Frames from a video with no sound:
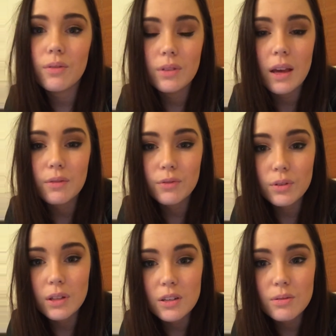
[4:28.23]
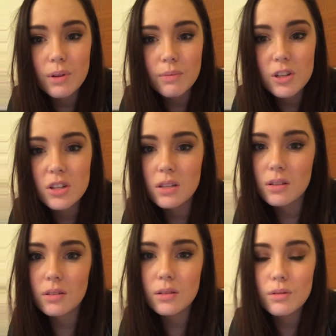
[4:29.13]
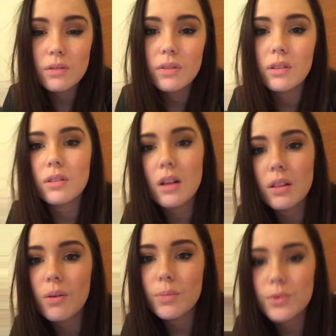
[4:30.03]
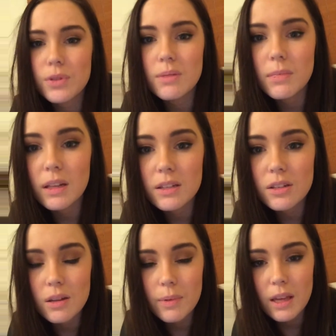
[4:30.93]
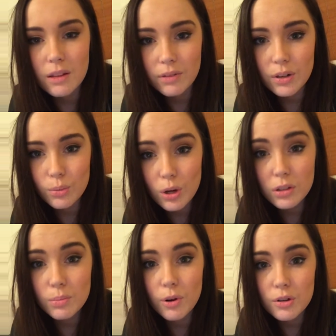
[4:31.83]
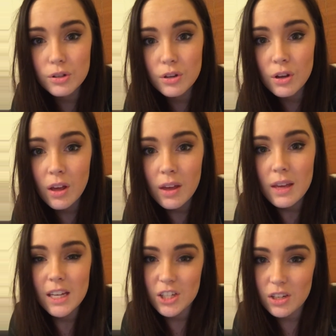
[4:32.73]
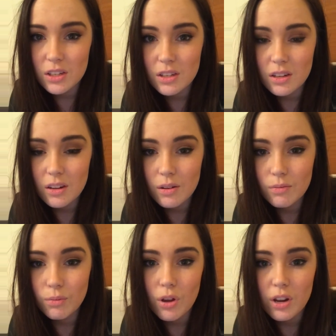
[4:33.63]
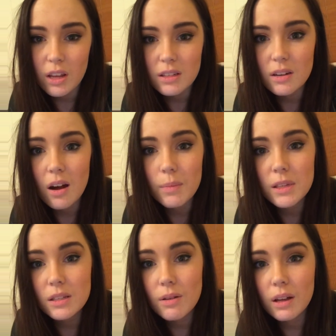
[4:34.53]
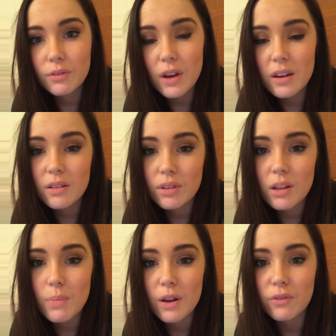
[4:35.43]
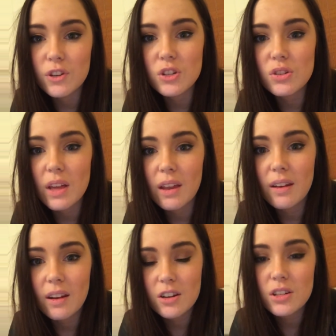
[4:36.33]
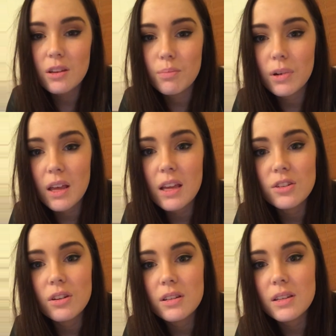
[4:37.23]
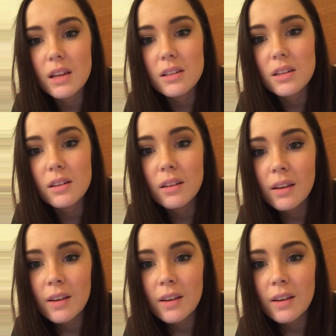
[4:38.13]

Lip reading: get full into it, which is sort of a lot more similar to something in the real world opposed to just learning assignments. So I found it really beneficial and actually pretty interesting to